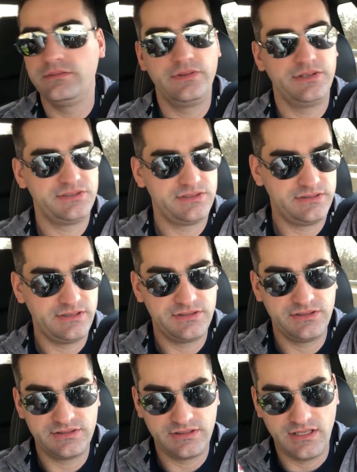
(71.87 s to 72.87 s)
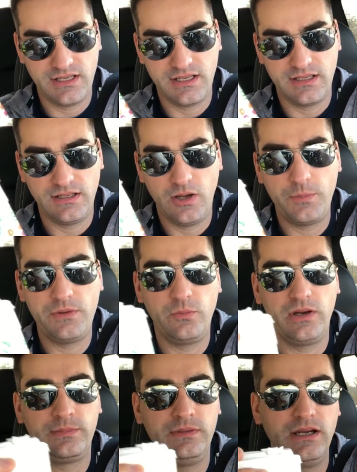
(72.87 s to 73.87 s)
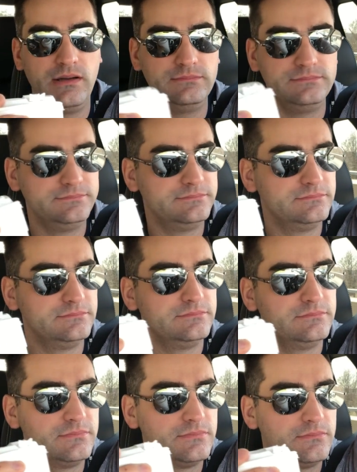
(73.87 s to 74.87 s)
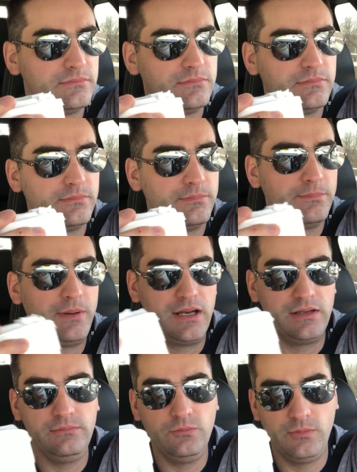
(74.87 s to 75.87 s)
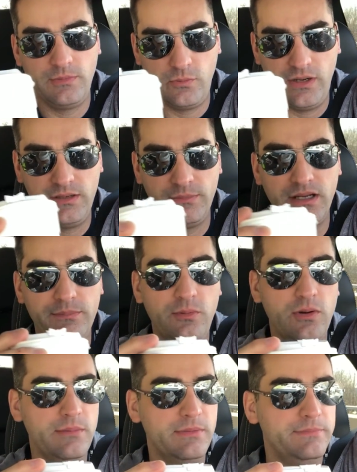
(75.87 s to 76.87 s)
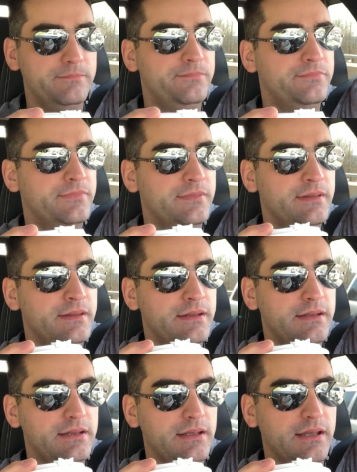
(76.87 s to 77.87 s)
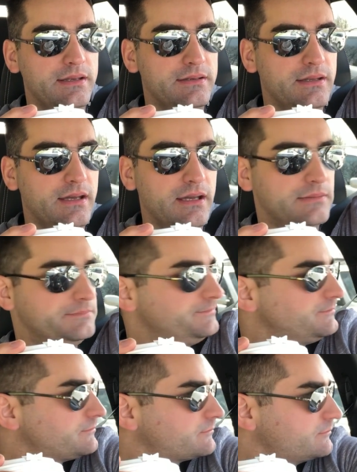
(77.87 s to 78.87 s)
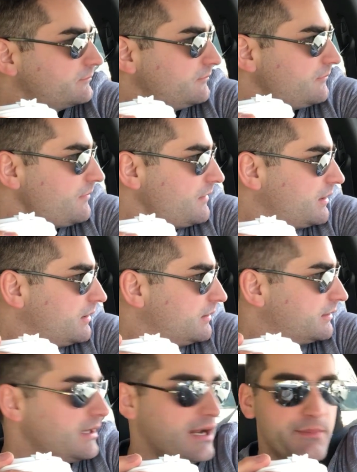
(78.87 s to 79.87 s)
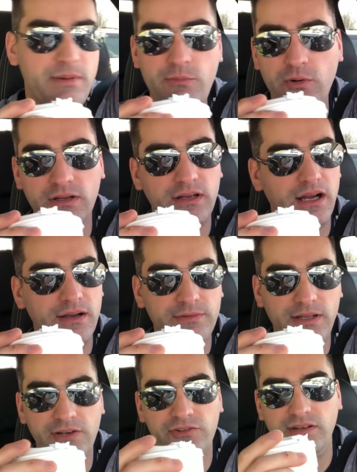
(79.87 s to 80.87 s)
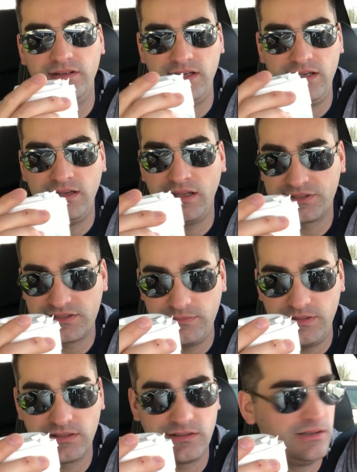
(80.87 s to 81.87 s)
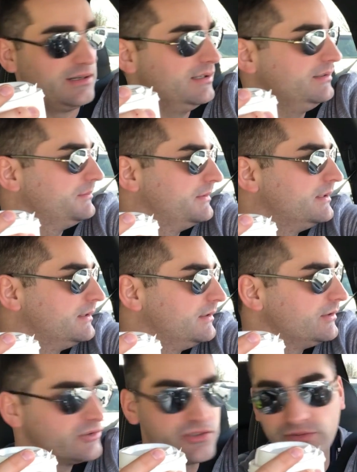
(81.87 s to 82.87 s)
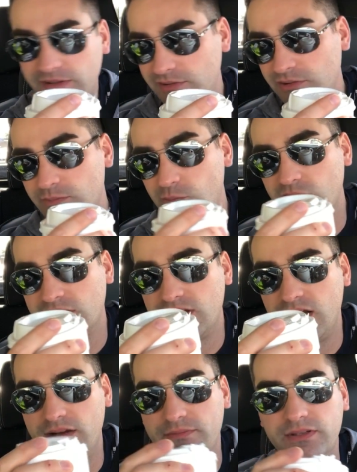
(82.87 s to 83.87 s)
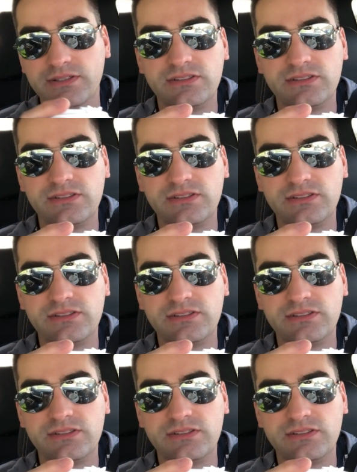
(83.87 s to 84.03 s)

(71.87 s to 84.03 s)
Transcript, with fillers: This this is uh, helping to wake me up. Bought it on my way to my appointment, and uh, got out my morning coffee. Actually, the lady next to me in the car, she's drinking her morning coffee.